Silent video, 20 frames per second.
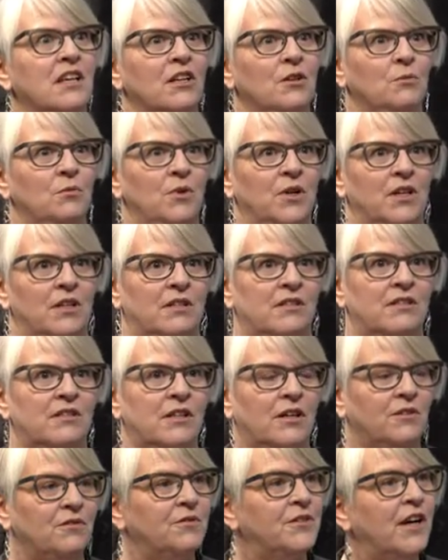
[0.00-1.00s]
with
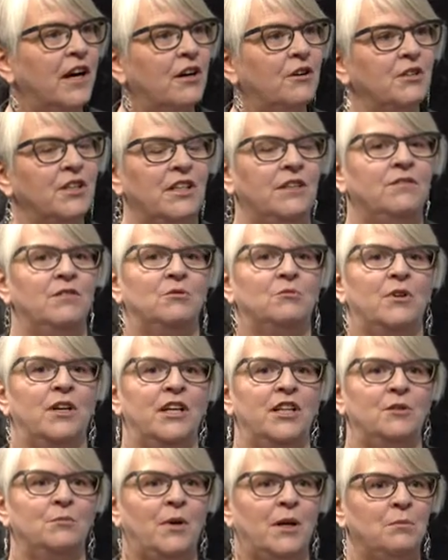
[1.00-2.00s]
self doubt, even
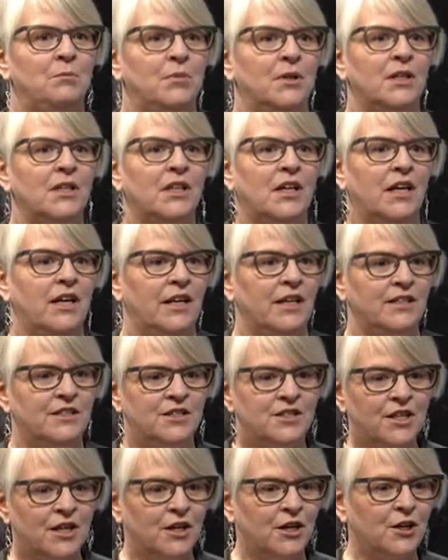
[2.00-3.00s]
writing my book. I had
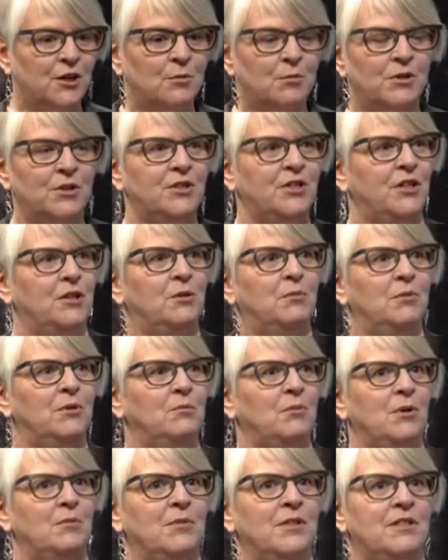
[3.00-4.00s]
terrible, terrible
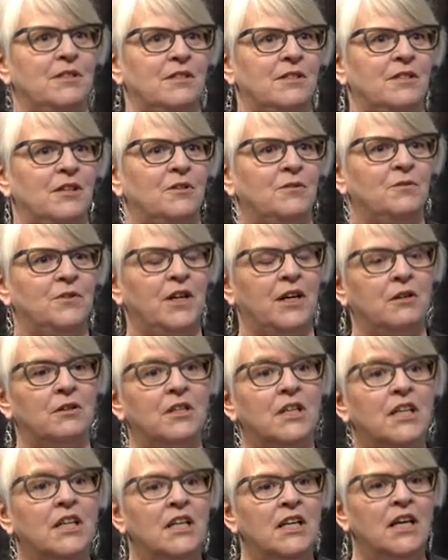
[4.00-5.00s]
moments of self
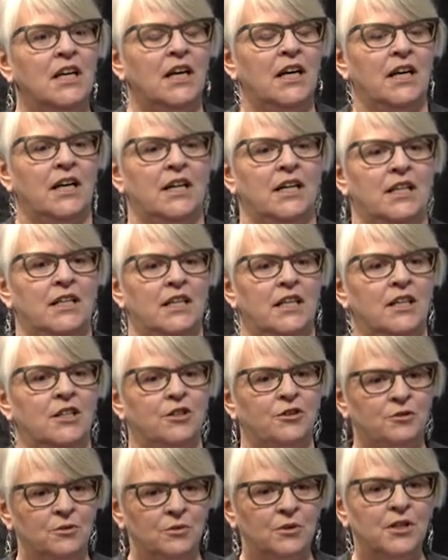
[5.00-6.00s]
doubt. And
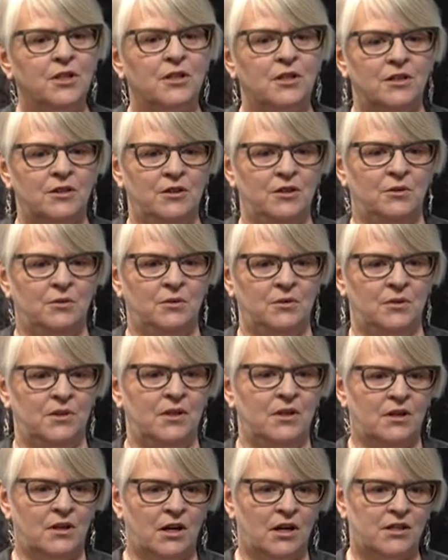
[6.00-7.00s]
through it all, though,
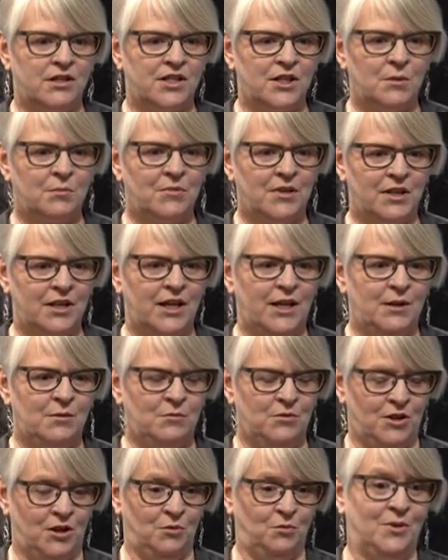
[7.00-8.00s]
the concept that
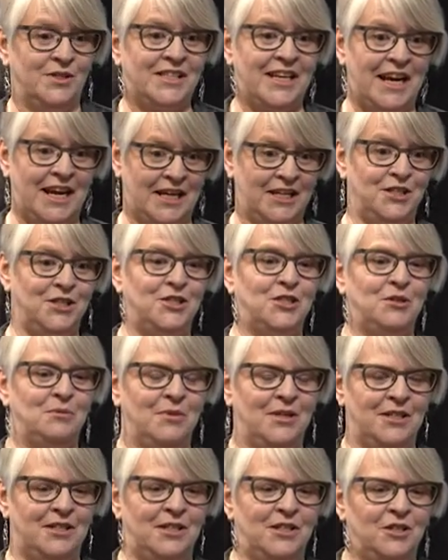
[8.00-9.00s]
came that was handed to
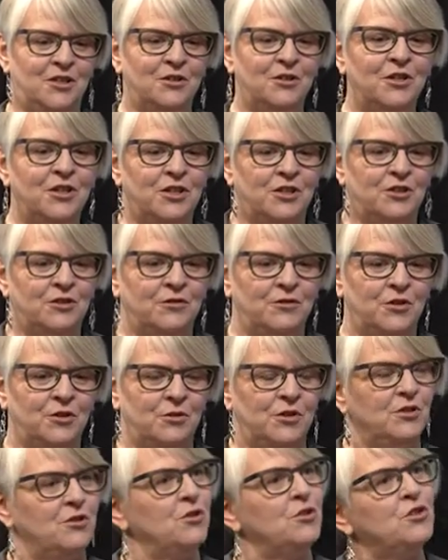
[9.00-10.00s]
me in an inter interview
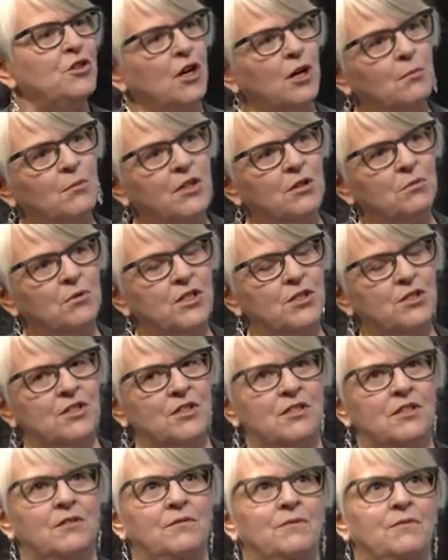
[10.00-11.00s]
is Ujamaa, which
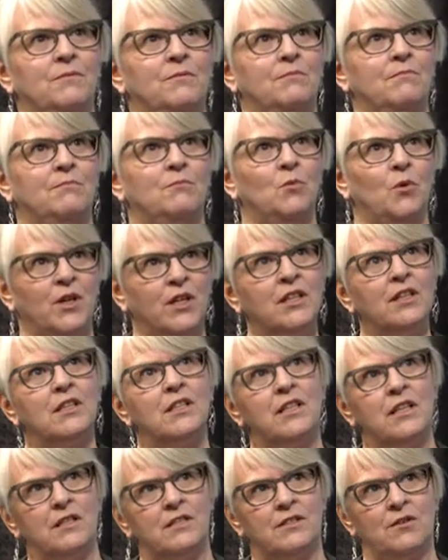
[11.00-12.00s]
is the one of the
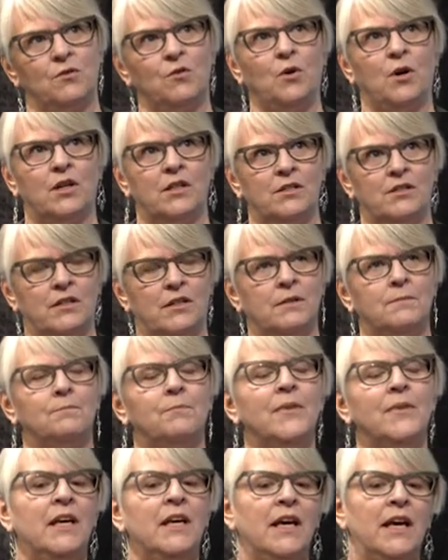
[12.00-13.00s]
days of Kwanzaa,
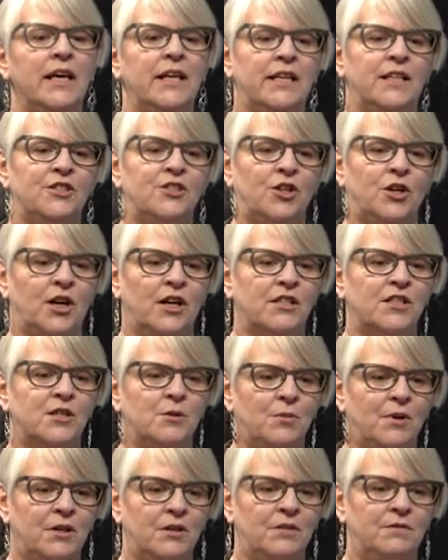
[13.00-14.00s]
and it talks
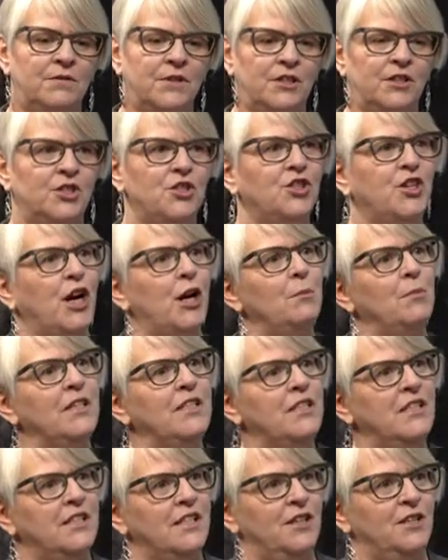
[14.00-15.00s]
about a village coming
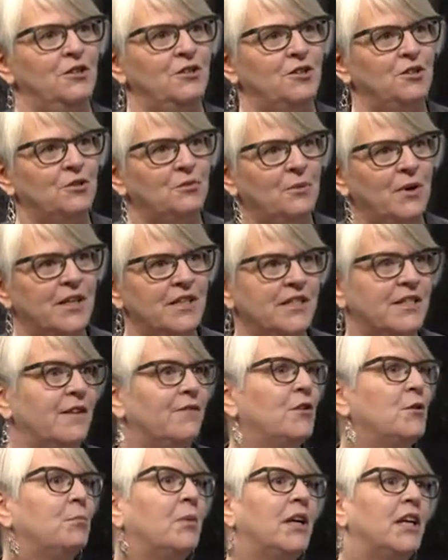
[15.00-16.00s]
together to raise
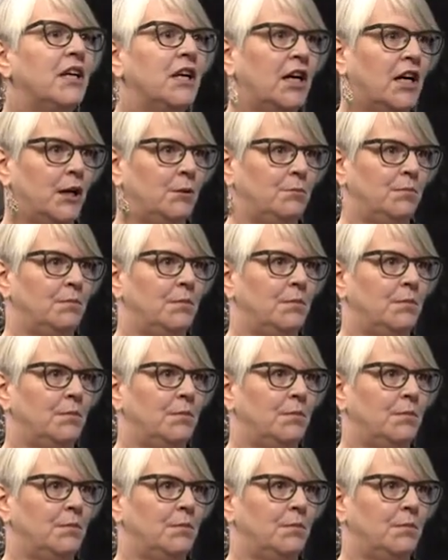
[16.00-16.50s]
everybody up.